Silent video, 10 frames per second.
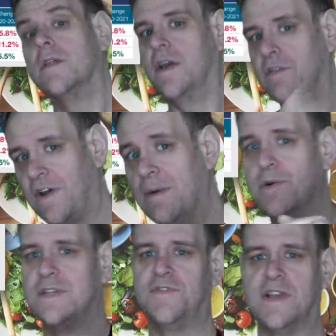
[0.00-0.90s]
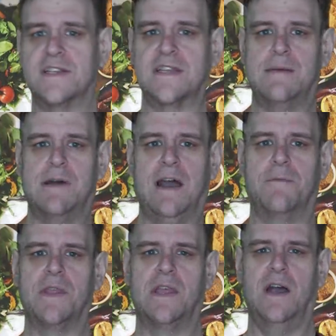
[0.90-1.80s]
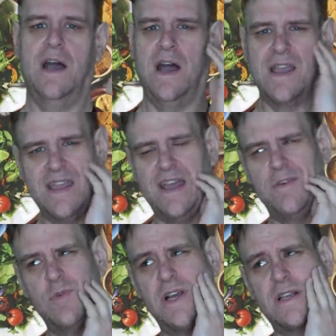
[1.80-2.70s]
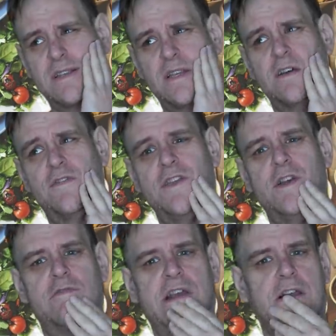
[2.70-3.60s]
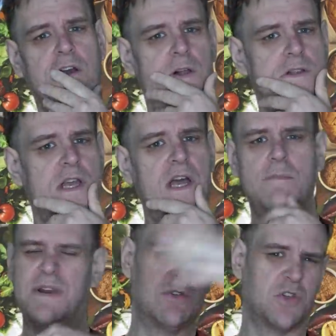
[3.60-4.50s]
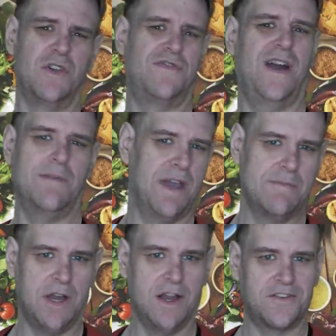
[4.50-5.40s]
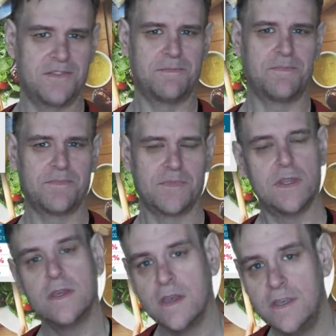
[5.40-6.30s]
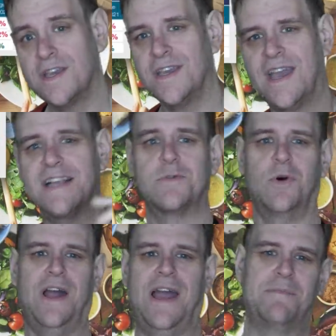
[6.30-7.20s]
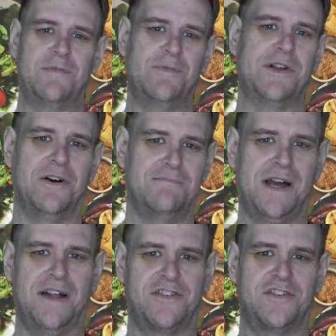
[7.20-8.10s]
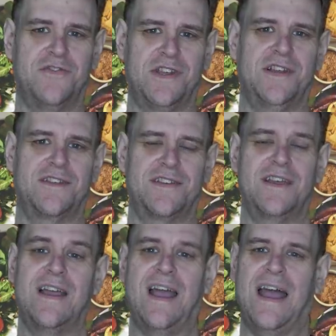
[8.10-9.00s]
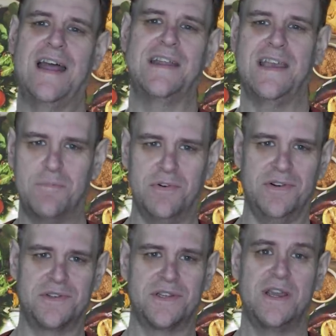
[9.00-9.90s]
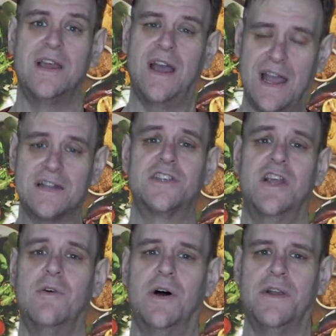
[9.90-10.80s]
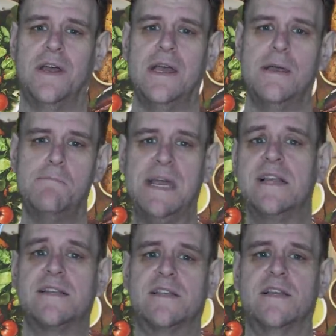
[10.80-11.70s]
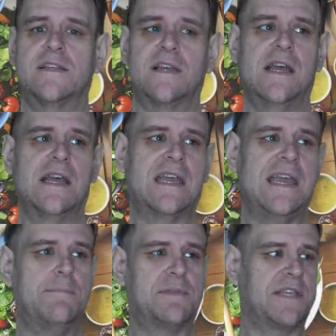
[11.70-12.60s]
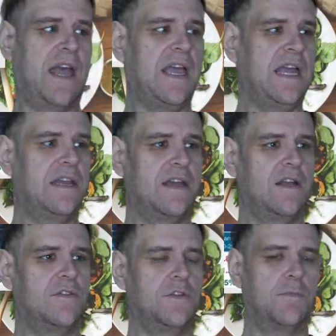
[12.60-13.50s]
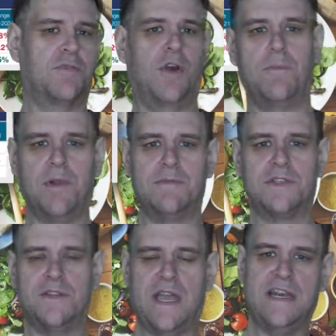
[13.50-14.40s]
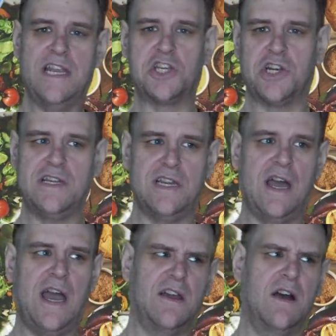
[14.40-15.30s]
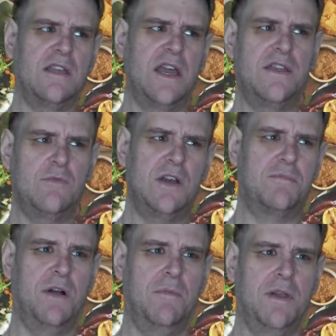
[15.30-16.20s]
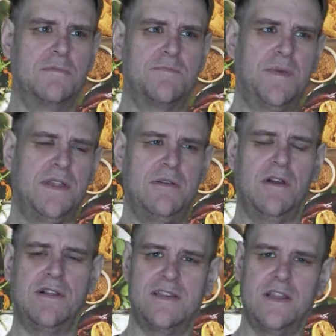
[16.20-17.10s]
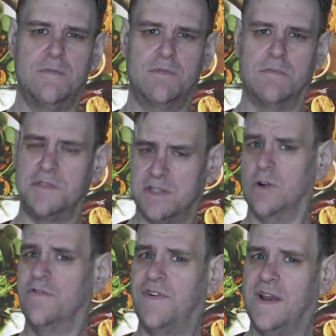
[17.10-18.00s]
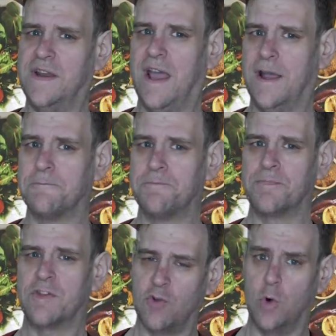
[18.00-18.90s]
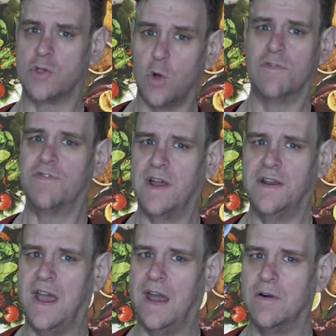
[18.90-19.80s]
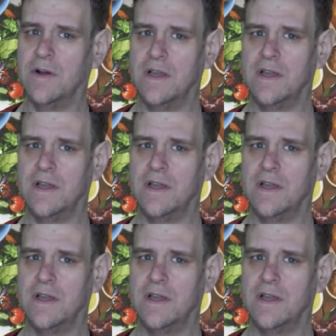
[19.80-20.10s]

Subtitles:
Then February's figures came out. There were still a few wrinkles, but it was all fine by March. You can guess what happened when we got March's figures and April's and so on. Ministers keep saying that the problems that they initially denied, there were problems, but they were only teething problems. It's all fine now. It's always all fine now.